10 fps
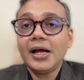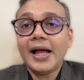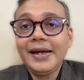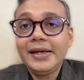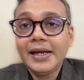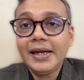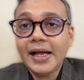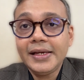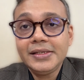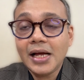at
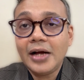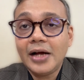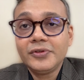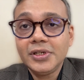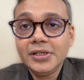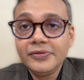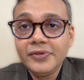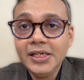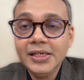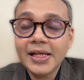night after the
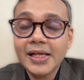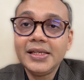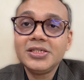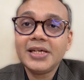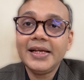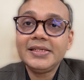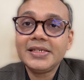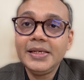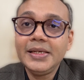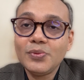feed and the child
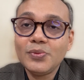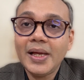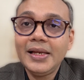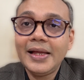sleeps well